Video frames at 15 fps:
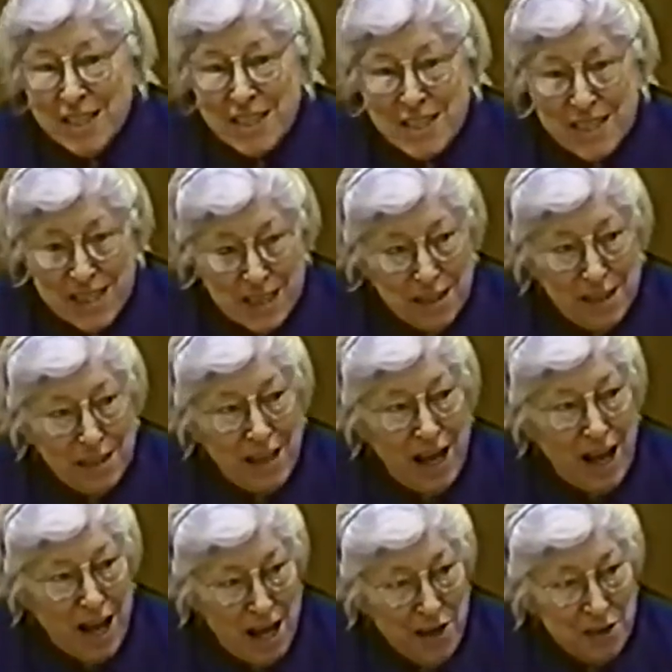
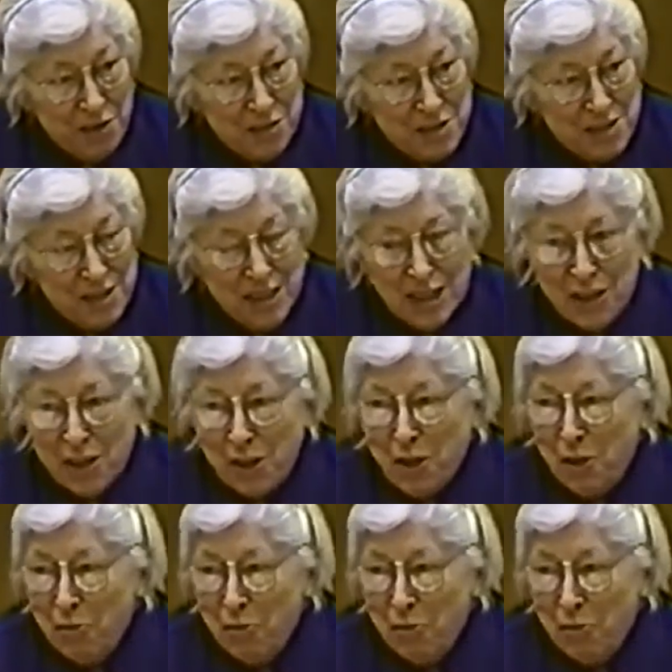still hires the